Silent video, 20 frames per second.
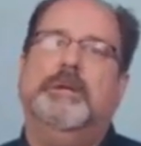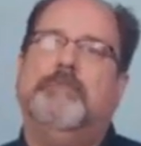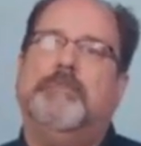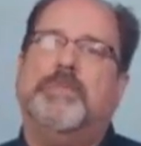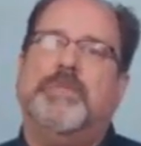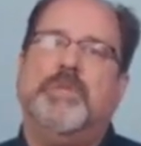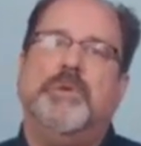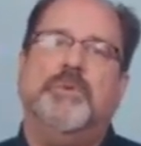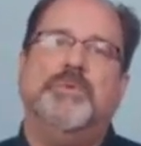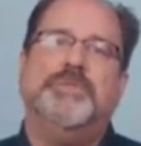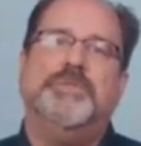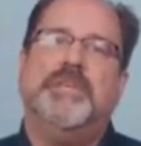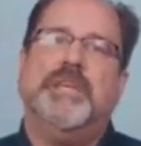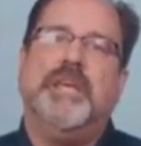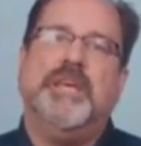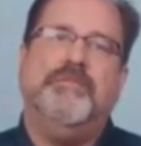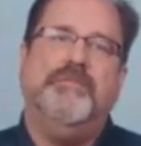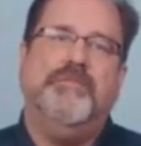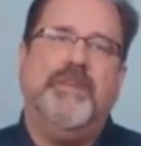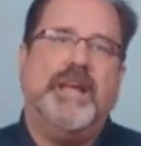Using
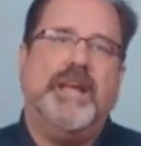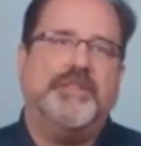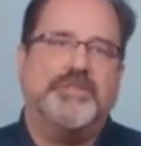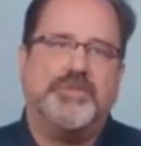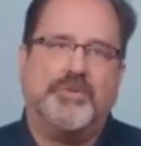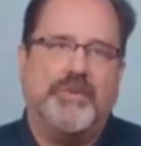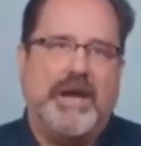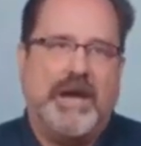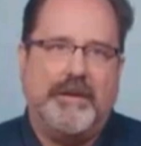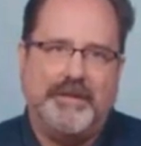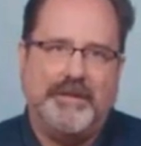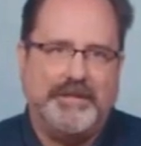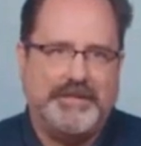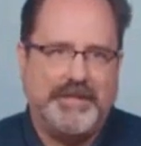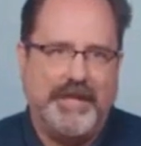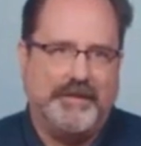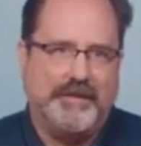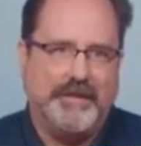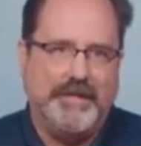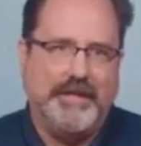advanced routing
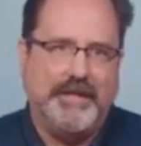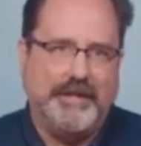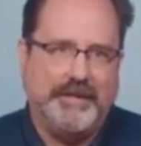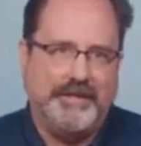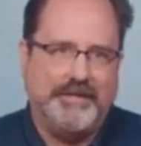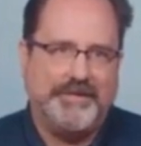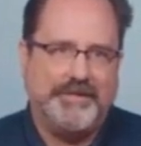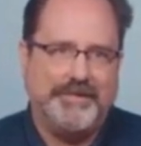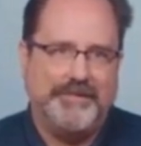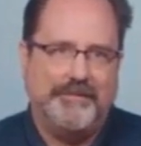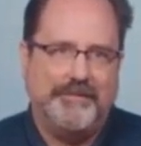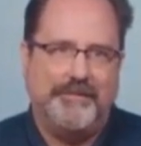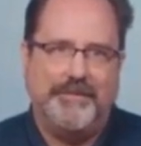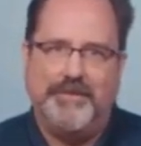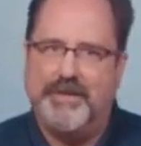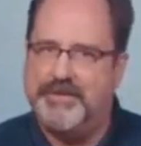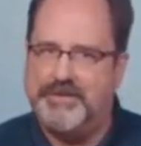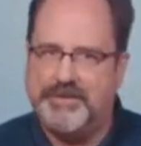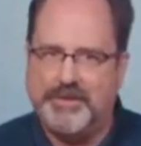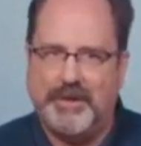techniques,
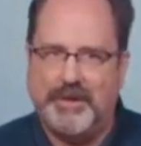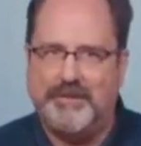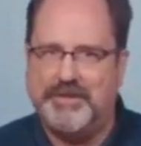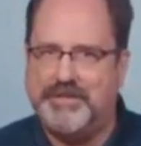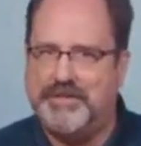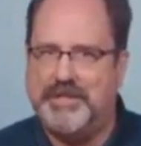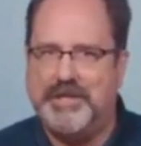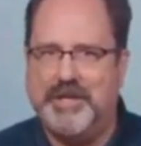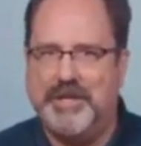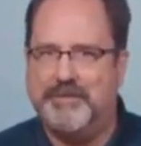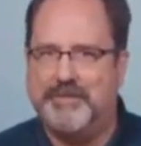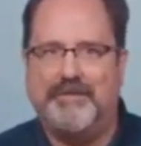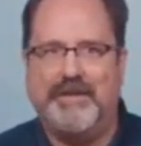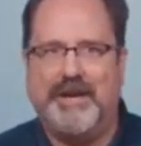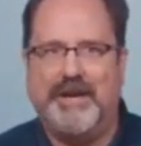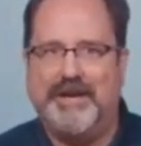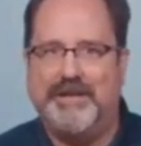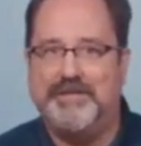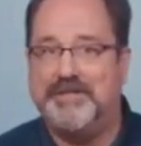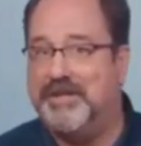this service tier
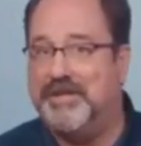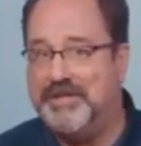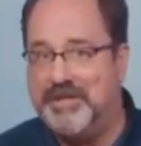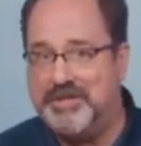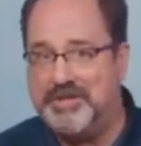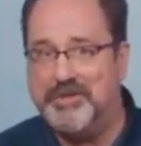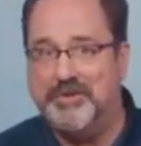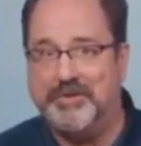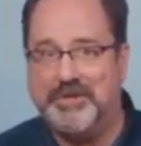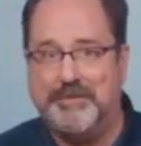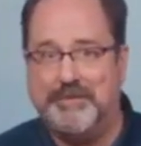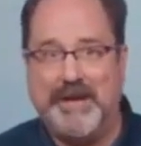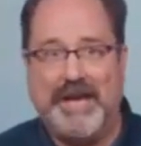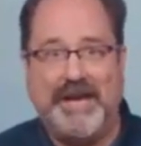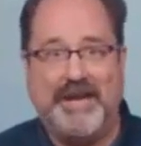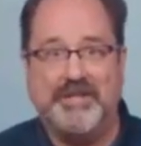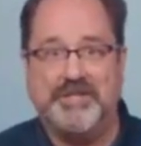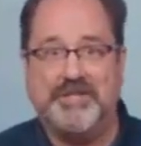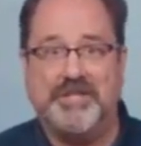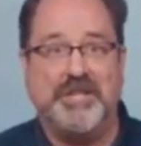provides additional
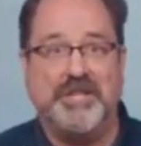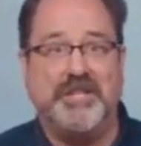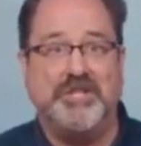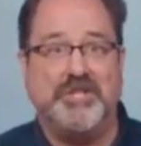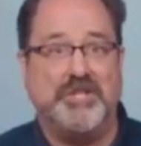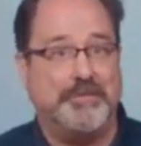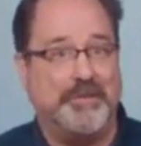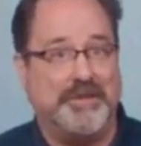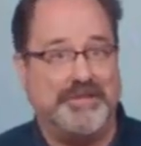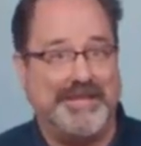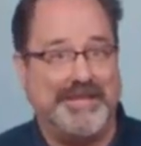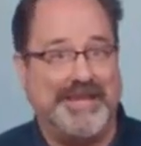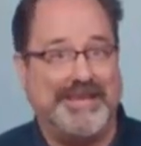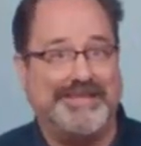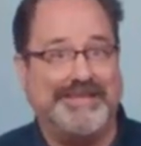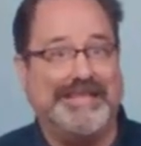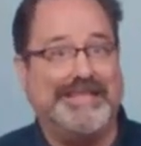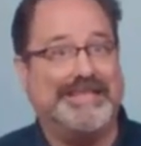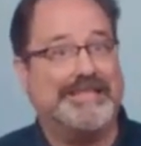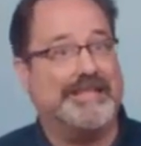capacity to protect
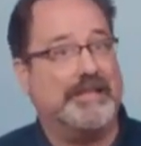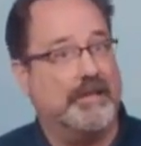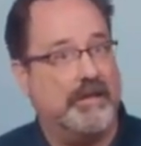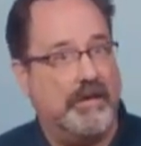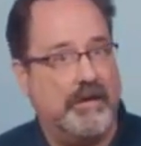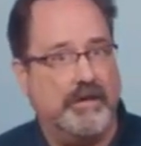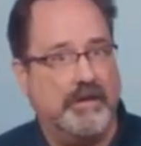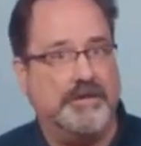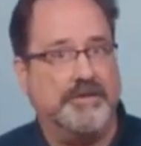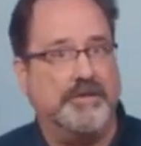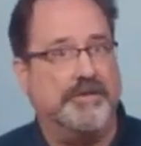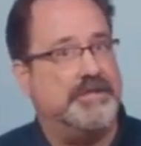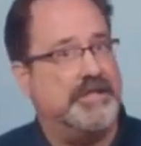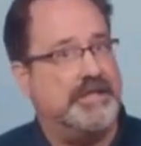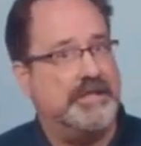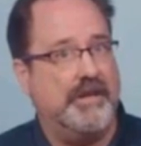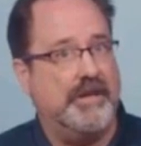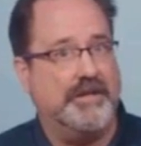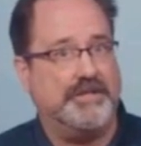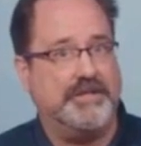against larger
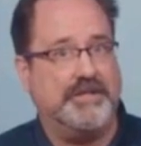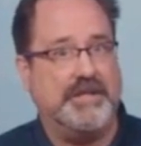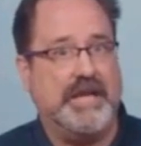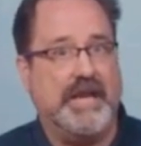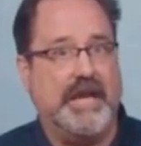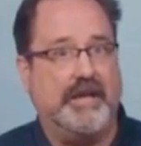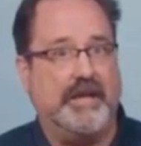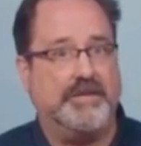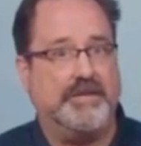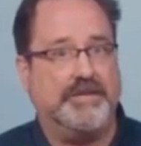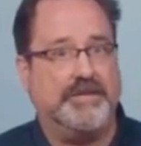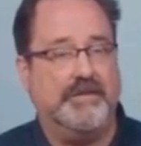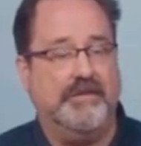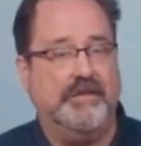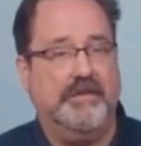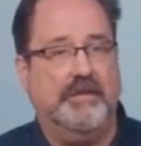DDoS attacks.